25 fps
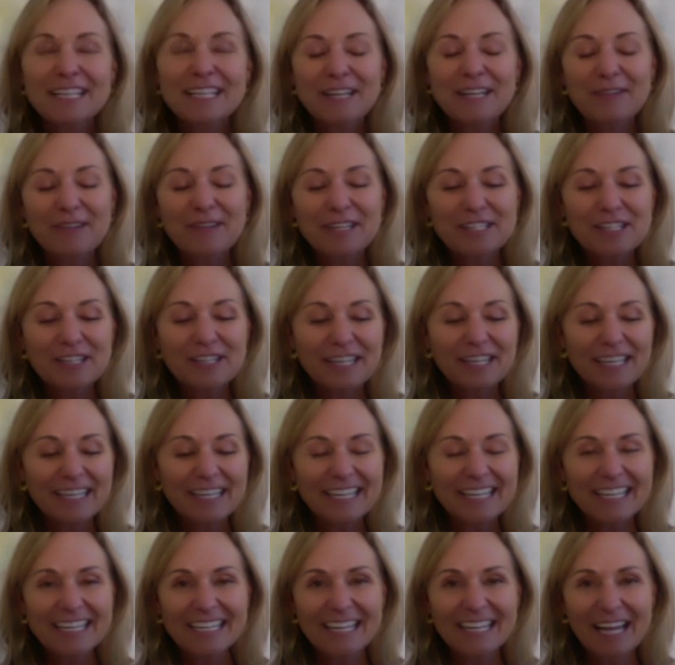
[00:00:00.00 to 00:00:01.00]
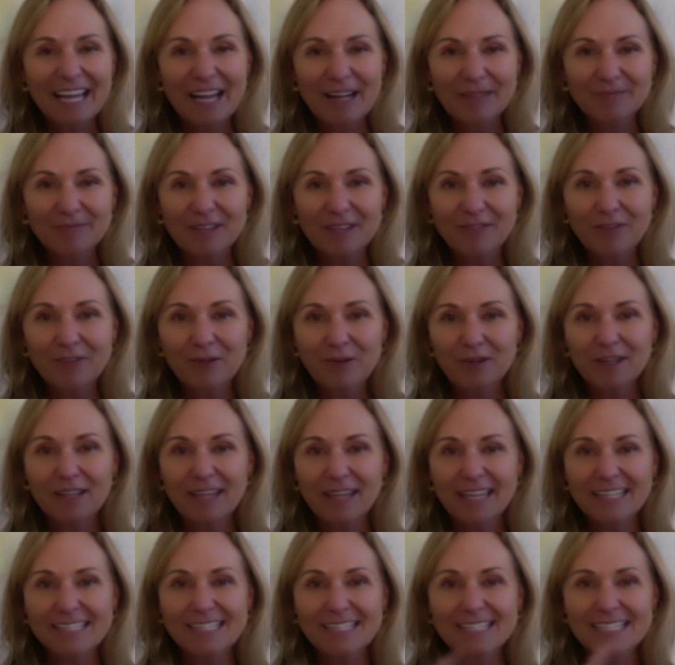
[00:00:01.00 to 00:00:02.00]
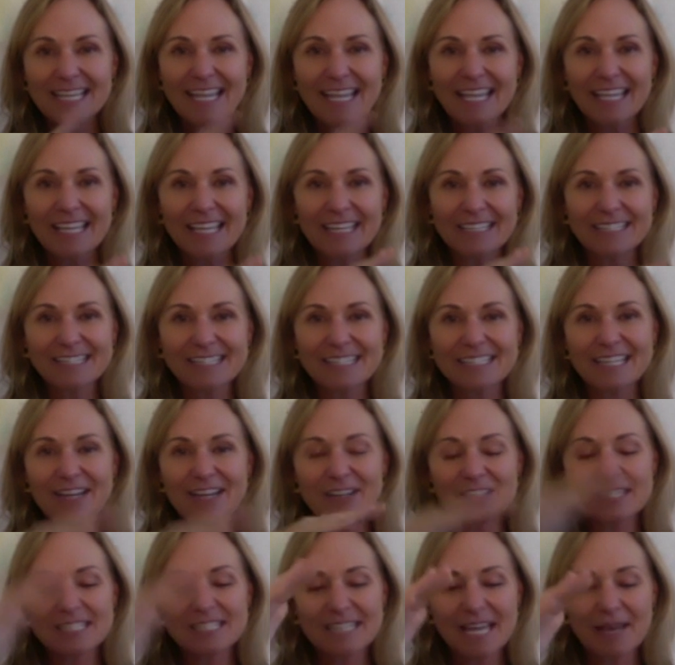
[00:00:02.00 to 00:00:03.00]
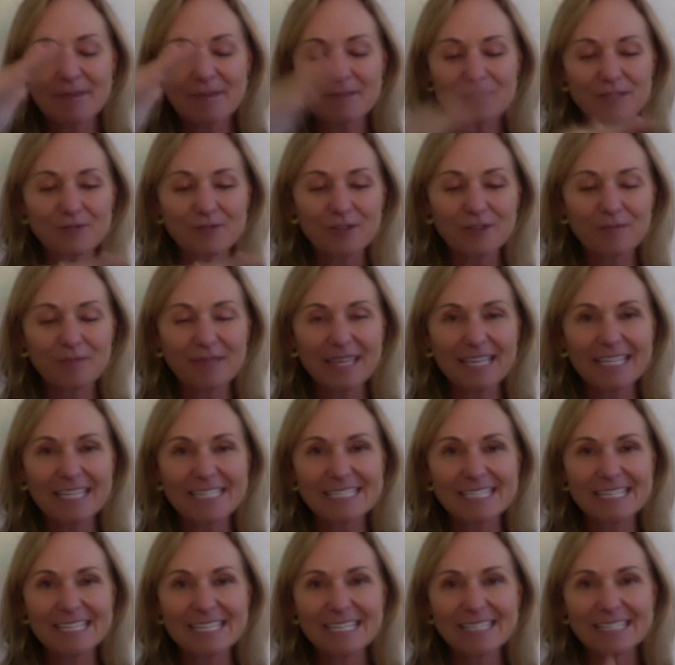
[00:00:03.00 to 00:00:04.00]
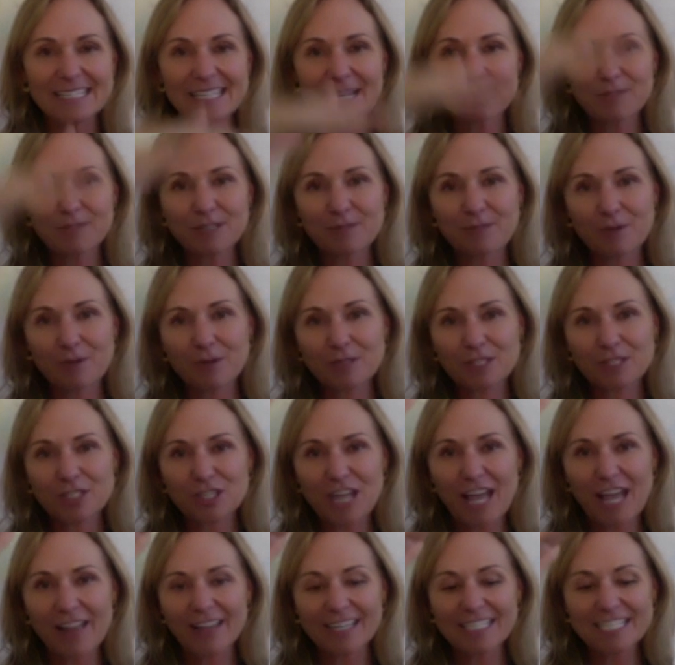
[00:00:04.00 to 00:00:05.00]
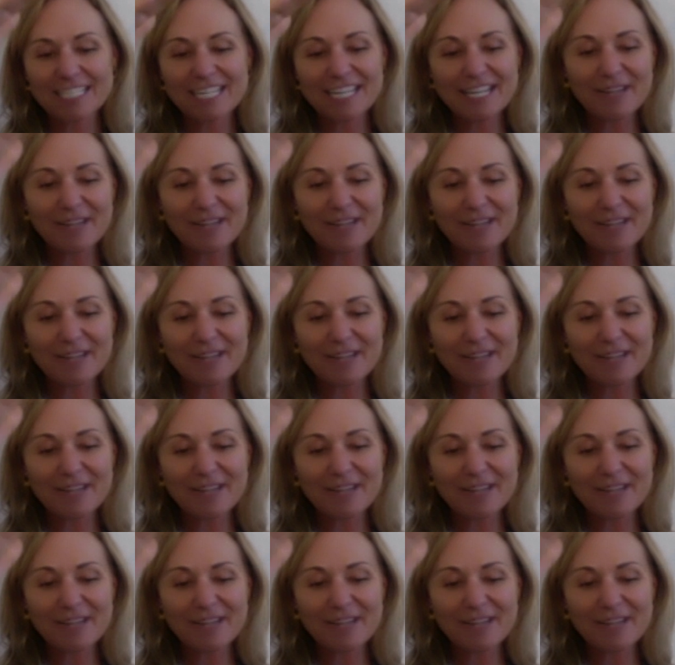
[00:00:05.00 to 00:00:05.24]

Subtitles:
we took it in, if you were to take it stair steps from easiest up to most challenging,